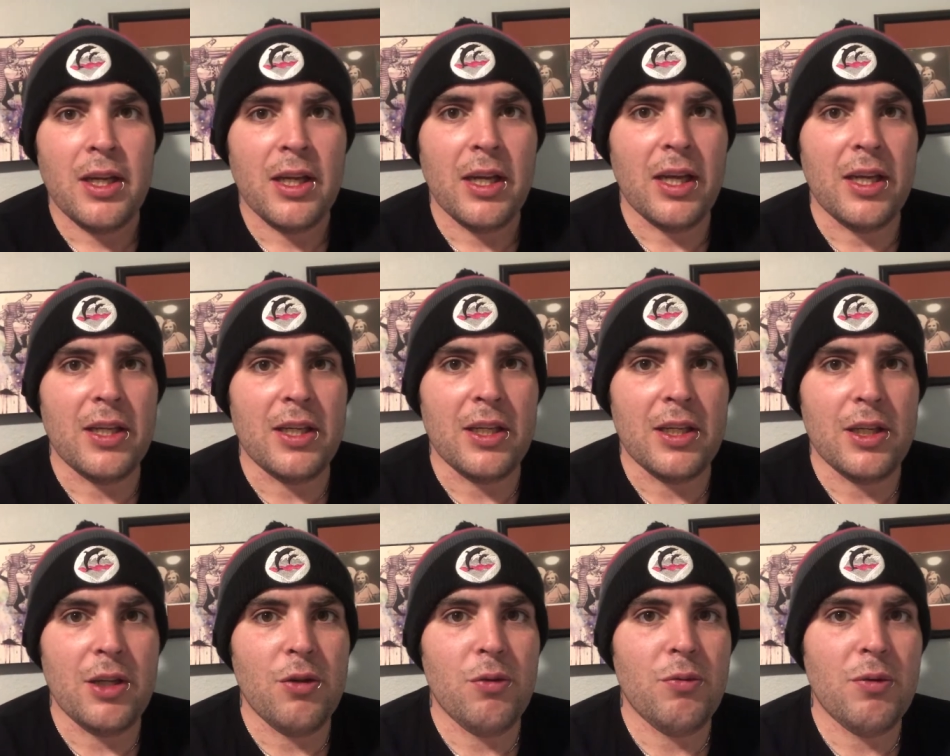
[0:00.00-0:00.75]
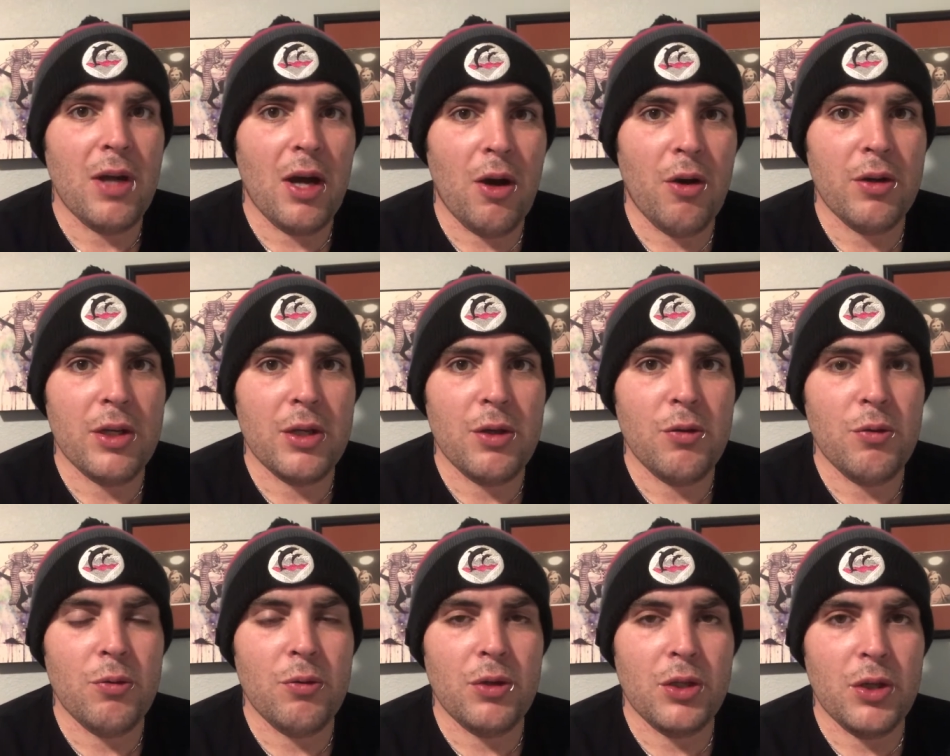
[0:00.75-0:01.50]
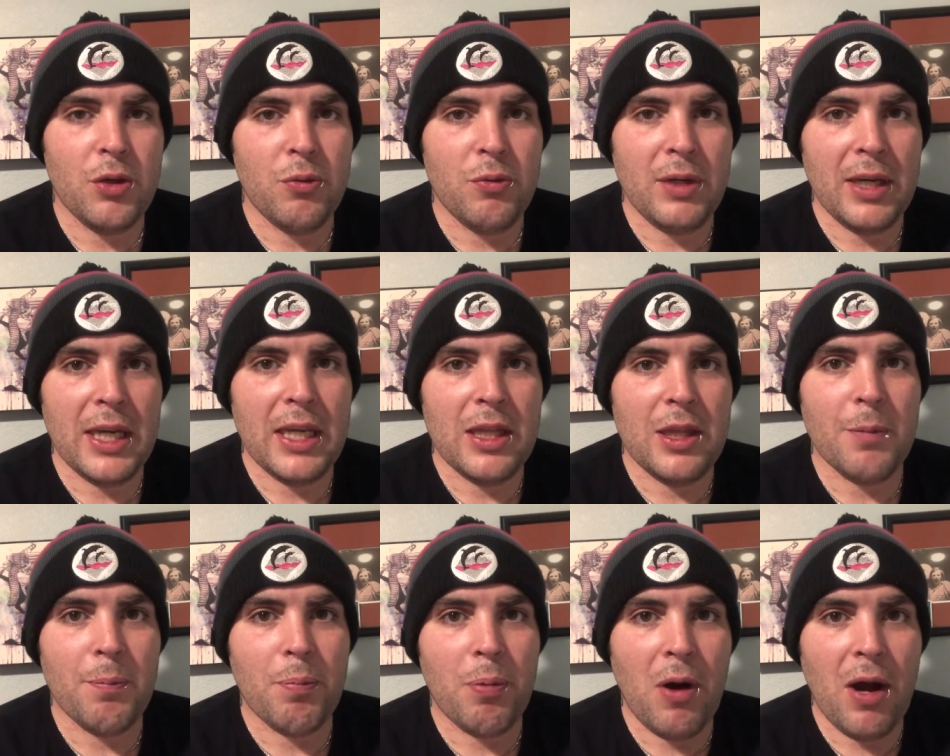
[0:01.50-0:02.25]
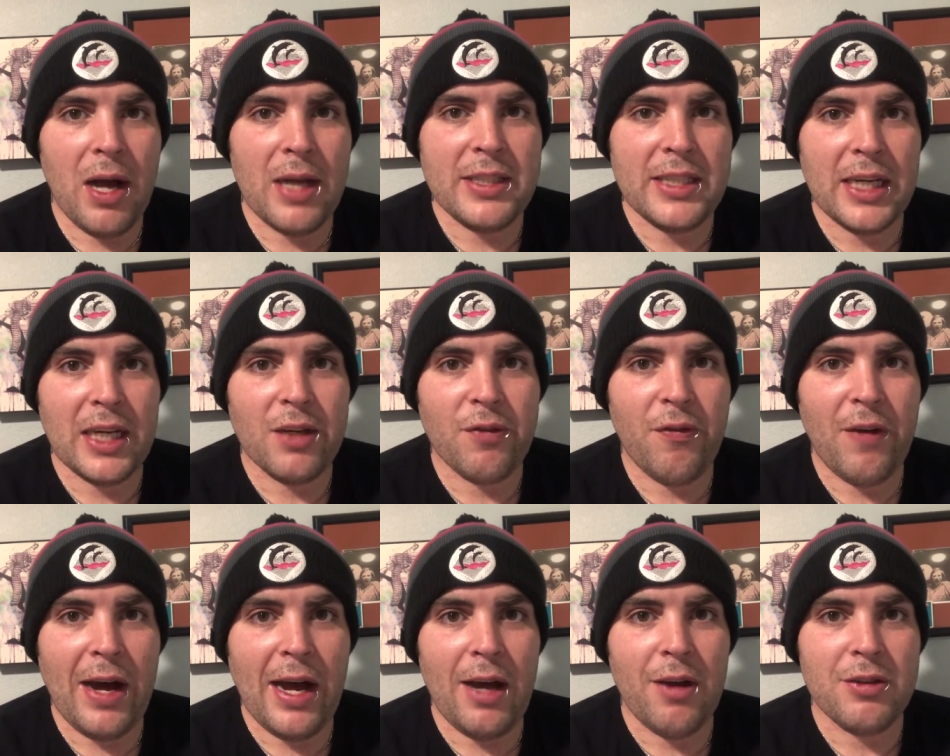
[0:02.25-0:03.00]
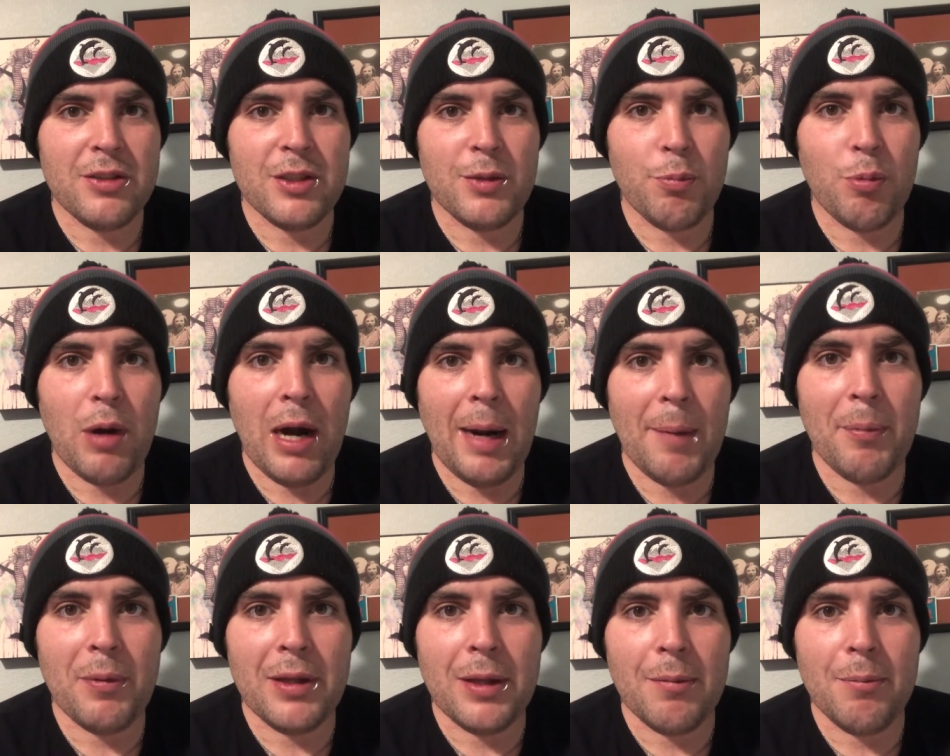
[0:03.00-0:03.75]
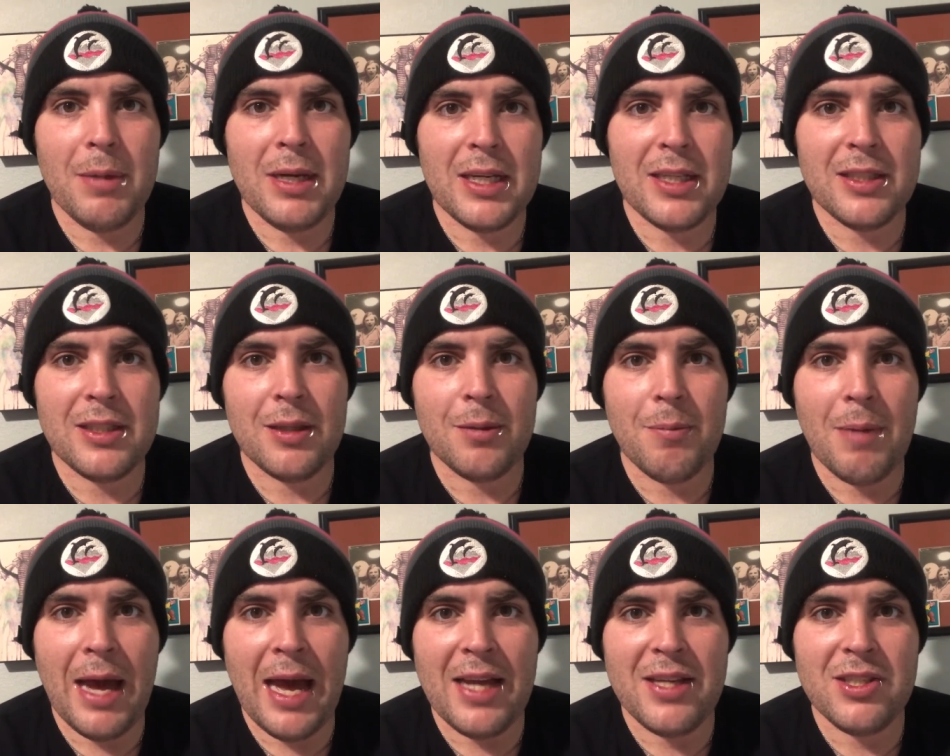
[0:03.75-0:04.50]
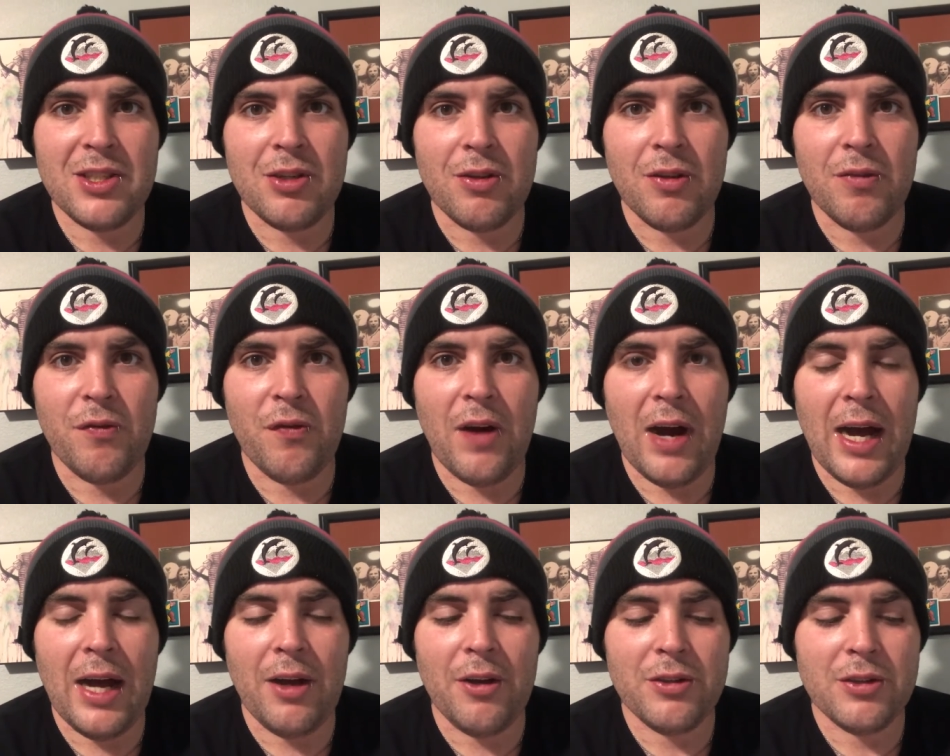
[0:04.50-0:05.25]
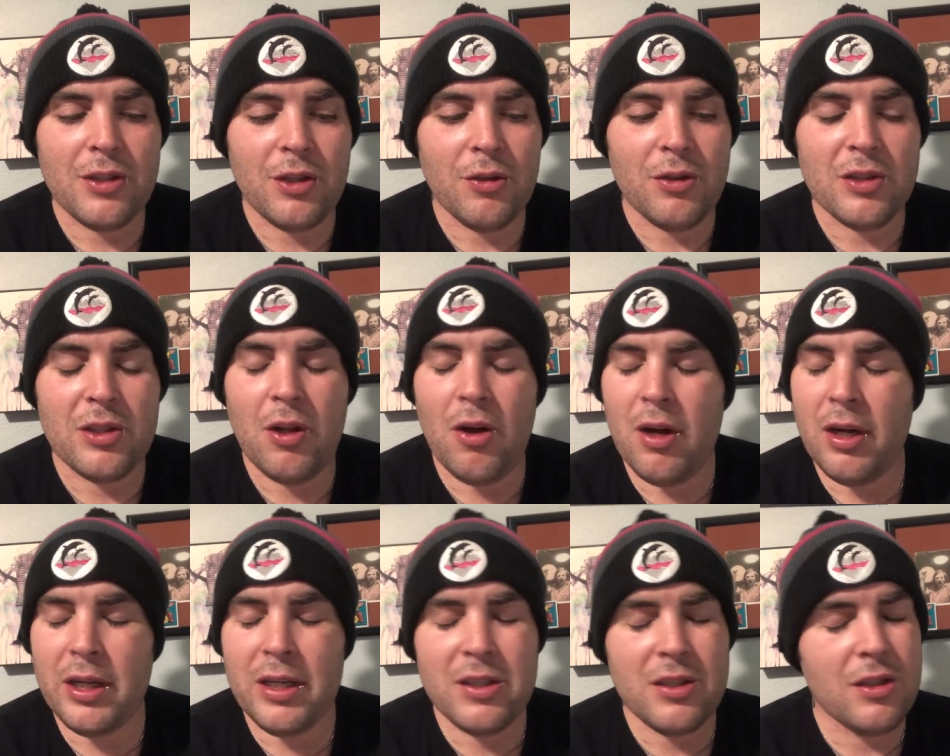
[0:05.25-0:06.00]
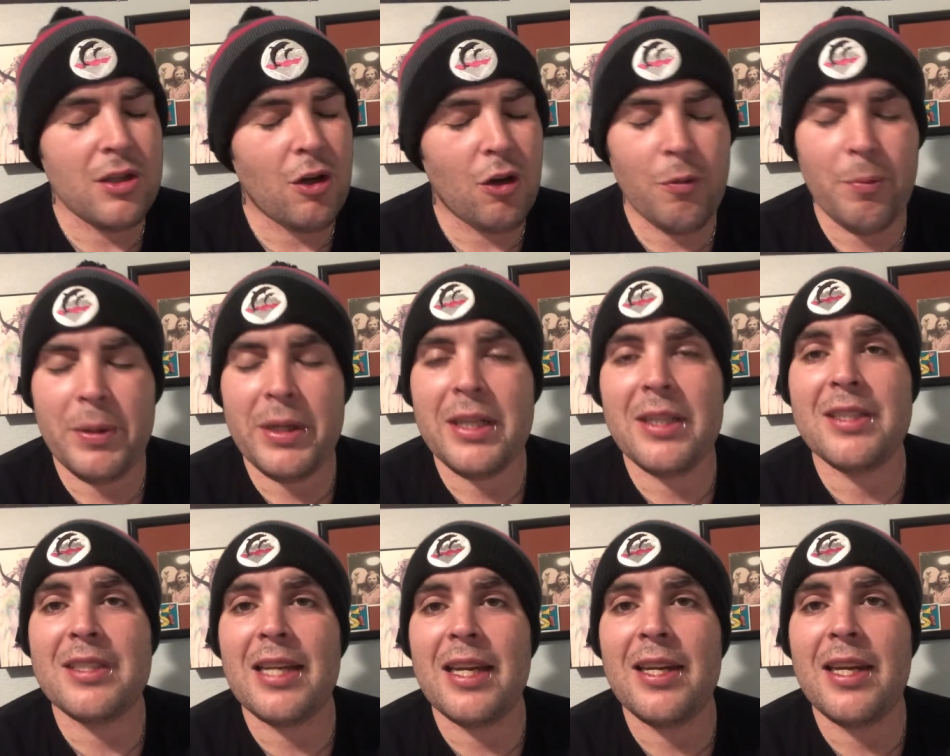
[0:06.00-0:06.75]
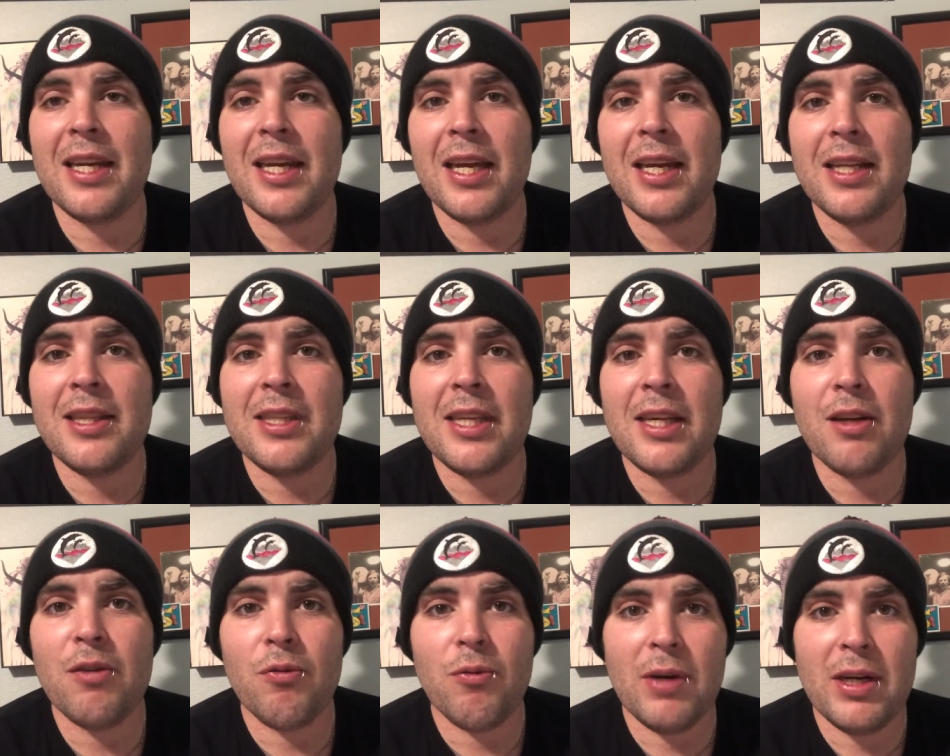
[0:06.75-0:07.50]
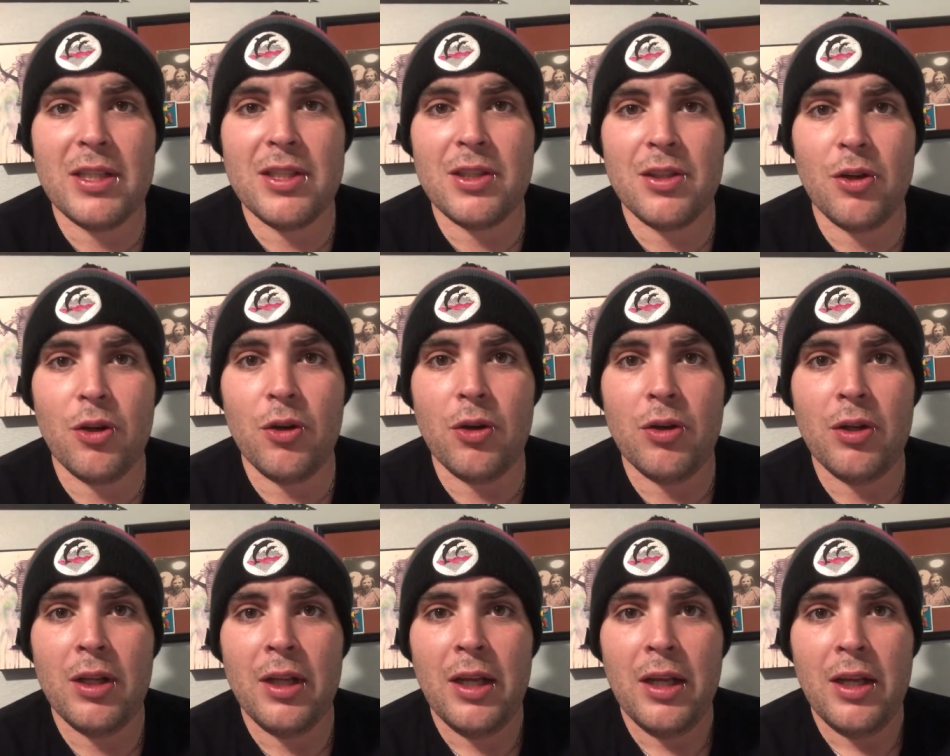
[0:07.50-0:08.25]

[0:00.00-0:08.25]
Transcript: and you know you, you need the project files to properly mix and master the files. So as long as nobody's sending anything original,